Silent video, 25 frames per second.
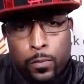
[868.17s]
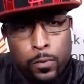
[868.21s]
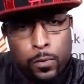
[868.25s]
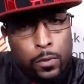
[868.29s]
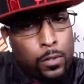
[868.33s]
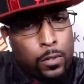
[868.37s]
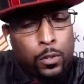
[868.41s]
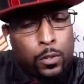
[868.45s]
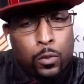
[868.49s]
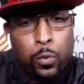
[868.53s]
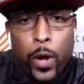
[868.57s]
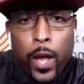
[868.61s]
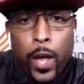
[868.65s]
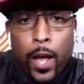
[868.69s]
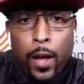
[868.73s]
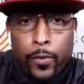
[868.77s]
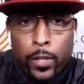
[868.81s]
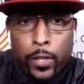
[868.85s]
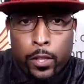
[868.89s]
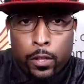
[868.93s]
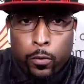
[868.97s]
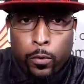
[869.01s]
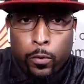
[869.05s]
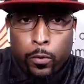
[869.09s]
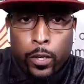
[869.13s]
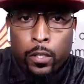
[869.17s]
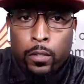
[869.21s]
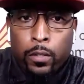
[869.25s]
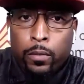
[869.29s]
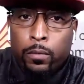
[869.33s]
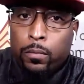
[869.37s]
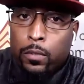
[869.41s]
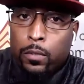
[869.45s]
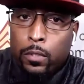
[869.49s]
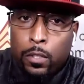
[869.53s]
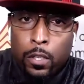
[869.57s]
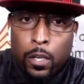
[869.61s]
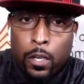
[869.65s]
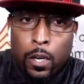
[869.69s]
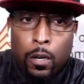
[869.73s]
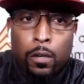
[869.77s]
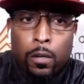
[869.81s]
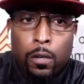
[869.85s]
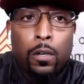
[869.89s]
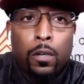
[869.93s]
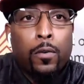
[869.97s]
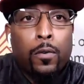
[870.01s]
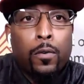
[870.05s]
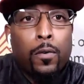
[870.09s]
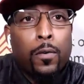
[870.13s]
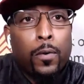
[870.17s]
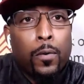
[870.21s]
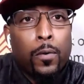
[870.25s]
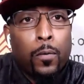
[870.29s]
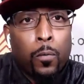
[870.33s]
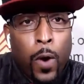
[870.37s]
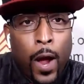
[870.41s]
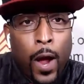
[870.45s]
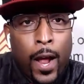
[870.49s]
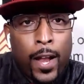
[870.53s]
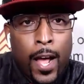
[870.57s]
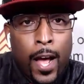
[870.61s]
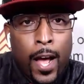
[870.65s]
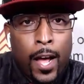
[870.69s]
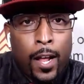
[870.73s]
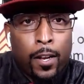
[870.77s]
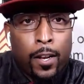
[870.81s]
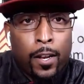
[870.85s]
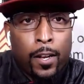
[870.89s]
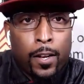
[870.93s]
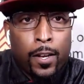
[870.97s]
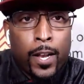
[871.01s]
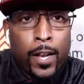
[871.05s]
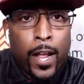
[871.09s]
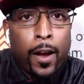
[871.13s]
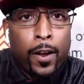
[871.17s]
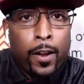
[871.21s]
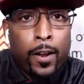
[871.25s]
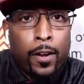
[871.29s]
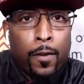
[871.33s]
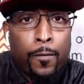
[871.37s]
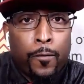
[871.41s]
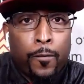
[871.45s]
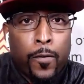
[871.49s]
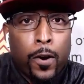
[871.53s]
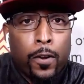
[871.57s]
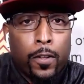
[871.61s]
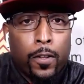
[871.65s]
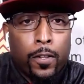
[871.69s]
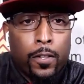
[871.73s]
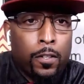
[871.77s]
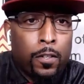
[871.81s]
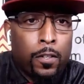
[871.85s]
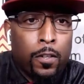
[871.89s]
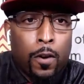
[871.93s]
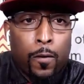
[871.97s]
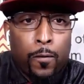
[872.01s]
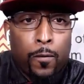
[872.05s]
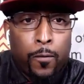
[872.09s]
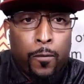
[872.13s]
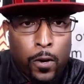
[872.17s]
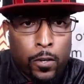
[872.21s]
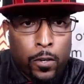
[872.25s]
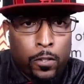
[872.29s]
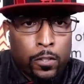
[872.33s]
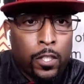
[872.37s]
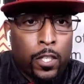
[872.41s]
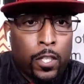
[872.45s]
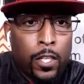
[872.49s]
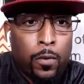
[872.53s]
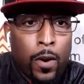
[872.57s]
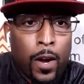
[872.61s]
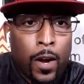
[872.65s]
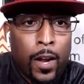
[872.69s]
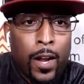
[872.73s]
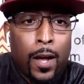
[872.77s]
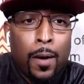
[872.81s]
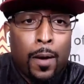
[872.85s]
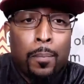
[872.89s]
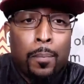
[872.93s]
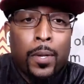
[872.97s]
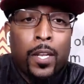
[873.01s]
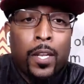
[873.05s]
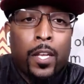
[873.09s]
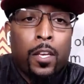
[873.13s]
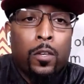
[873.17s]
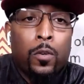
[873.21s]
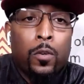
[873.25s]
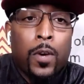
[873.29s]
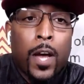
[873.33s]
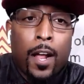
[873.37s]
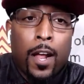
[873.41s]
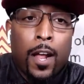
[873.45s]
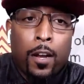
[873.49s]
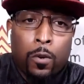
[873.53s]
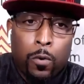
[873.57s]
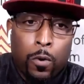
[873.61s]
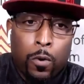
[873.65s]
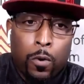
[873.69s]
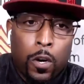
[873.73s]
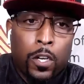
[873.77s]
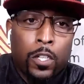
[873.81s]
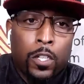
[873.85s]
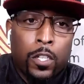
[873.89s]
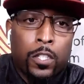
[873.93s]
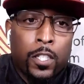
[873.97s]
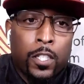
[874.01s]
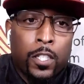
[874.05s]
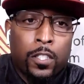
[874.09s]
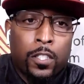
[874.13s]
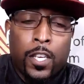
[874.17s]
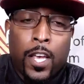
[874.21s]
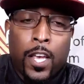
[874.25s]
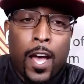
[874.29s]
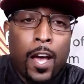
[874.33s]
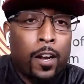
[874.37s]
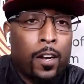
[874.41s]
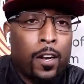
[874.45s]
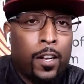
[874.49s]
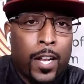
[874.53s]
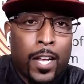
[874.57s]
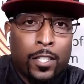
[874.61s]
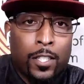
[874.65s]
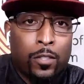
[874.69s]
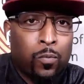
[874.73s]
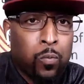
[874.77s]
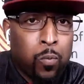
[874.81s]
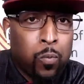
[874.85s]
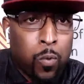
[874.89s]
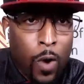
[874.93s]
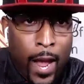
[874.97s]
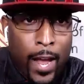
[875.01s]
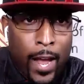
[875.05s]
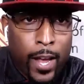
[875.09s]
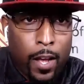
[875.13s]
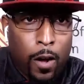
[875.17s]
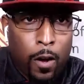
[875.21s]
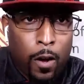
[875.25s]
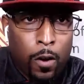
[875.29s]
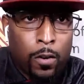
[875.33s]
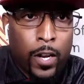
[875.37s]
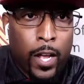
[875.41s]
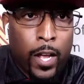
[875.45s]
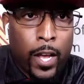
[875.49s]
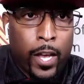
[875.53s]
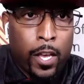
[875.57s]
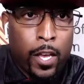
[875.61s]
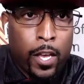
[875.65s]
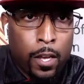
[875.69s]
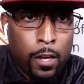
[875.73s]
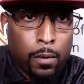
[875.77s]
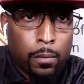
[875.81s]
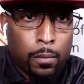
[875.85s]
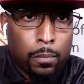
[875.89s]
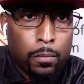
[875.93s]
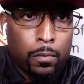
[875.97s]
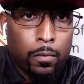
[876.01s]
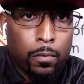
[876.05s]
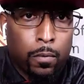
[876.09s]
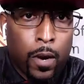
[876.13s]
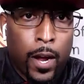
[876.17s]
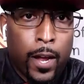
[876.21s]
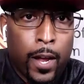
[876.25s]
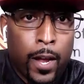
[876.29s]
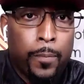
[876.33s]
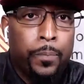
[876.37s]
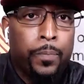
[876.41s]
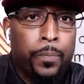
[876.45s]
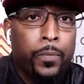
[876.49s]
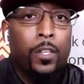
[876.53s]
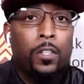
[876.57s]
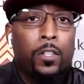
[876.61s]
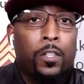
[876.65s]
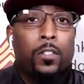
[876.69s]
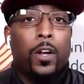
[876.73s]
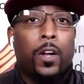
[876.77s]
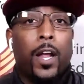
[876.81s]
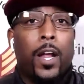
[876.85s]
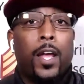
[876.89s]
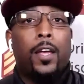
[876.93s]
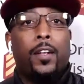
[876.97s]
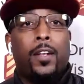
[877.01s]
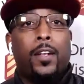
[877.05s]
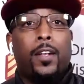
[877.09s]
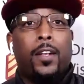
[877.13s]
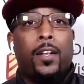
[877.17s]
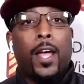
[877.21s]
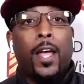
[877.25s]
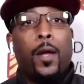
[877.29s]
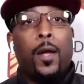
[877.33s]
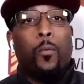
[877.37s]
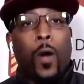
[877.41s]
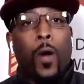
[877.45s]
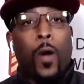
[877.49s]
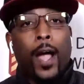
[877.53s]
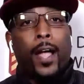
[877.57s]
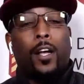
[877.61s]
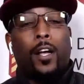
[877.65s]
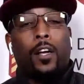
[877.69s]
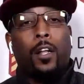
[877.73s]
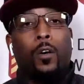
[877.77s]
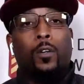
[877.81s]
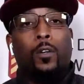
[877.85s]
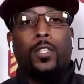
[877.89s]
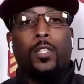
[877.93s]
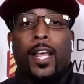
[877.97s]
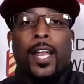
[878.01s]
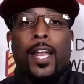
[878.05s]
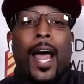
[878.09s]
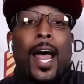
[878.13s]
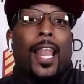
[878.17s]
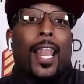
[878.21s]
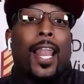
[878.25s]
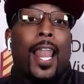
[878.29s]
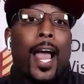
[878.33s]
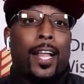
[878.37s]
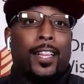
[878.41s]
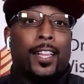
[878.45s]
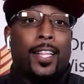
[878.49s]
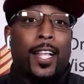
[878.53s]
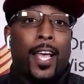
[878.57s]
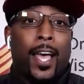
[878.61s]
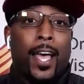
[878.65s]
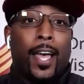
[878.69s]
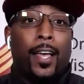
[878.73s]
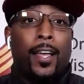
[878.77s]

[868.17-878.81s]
12-3, you know, right now they're in the first seed right now. But then you got New Orleans and Seattle that's right on their hip, right? So they right close, and I like that.